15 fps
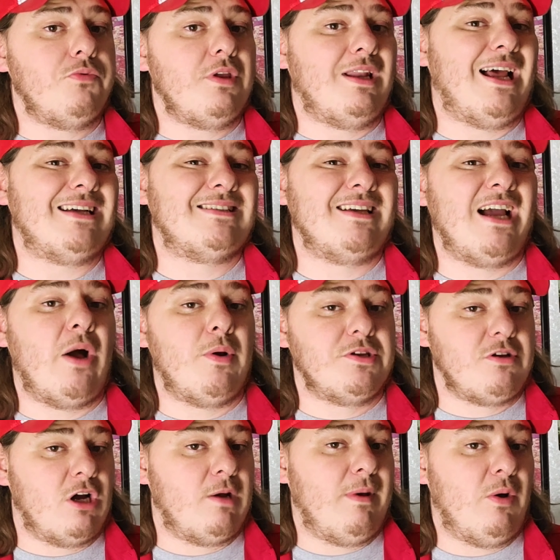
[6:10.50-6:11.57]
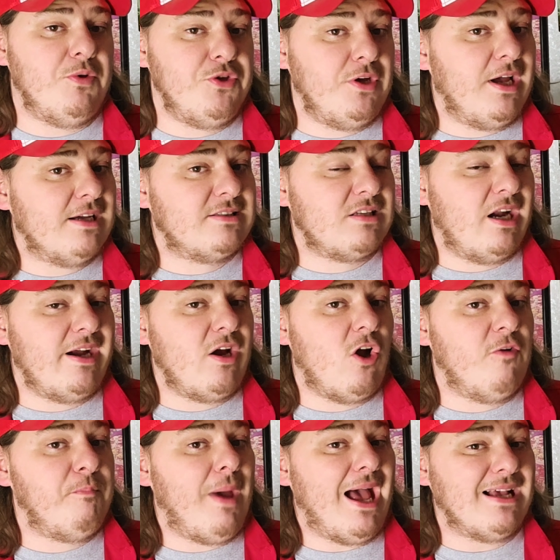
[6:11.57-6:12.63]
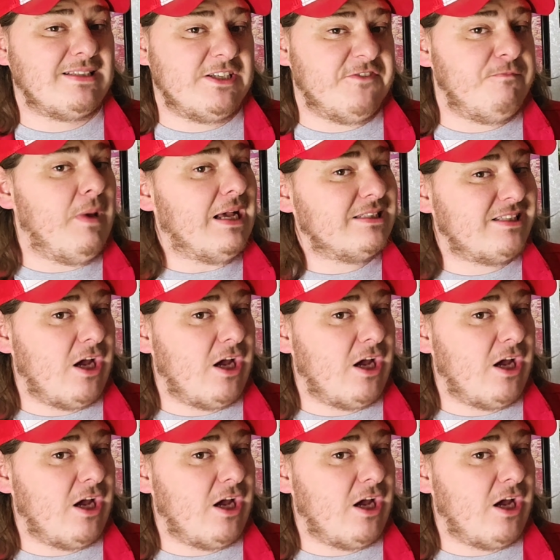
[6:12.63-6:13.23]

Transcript: the last thing I want to talk about with you guys today are massive mass